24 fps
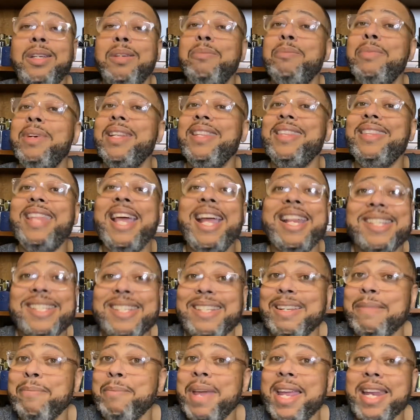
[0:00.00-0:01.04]
But that
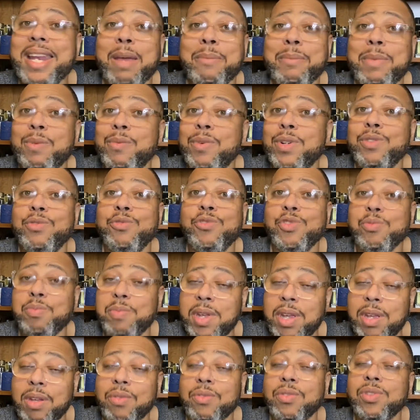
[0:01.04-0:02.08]
may not be what you
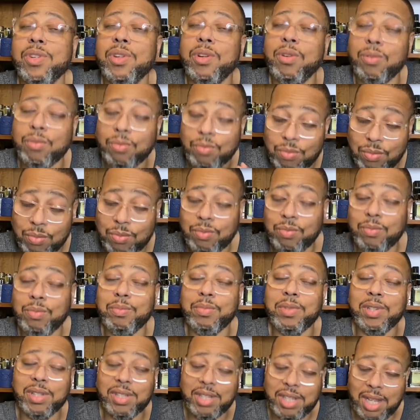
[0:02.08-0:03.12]
smell. So I'm
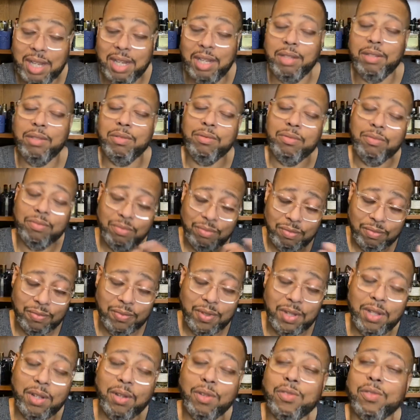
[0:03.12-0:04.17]
just telling you,
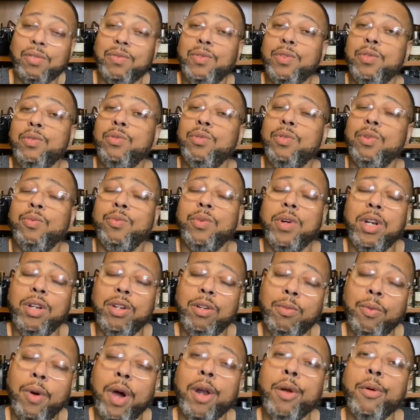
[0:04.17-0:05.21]
for those of you who are
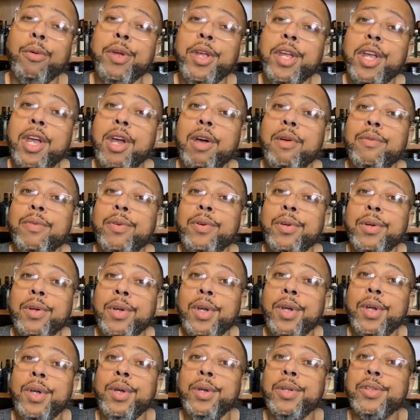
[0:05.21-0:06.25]
wondering, why don't you ever
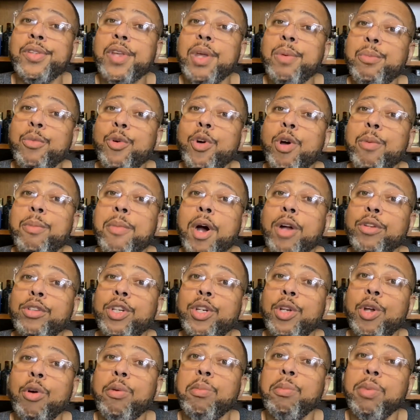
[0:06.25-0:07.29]
say more about the
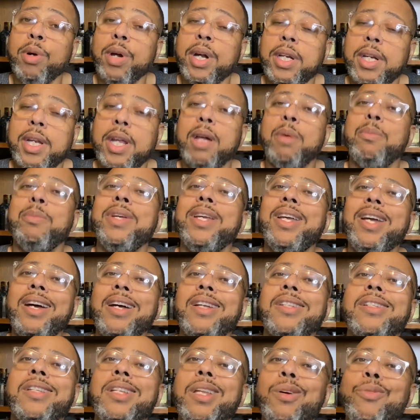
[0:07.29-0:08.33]
note breakdown? Because
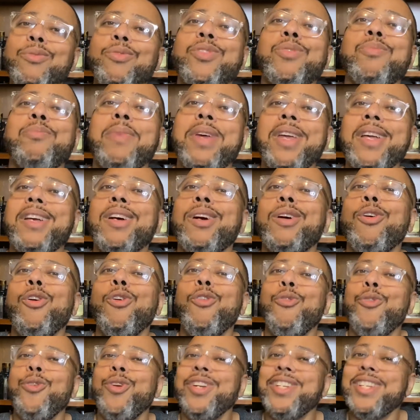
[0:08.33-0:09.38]
notes make
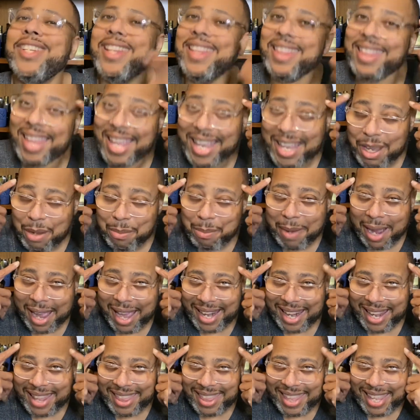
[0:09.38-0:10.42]
accords. Think about
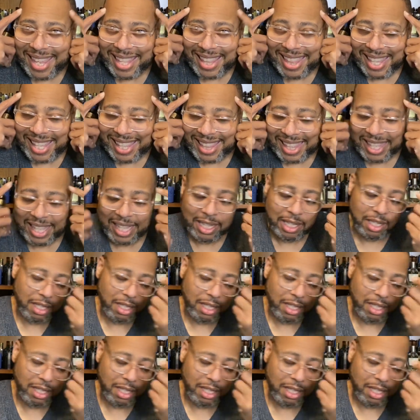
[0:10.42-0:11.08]
it. Think.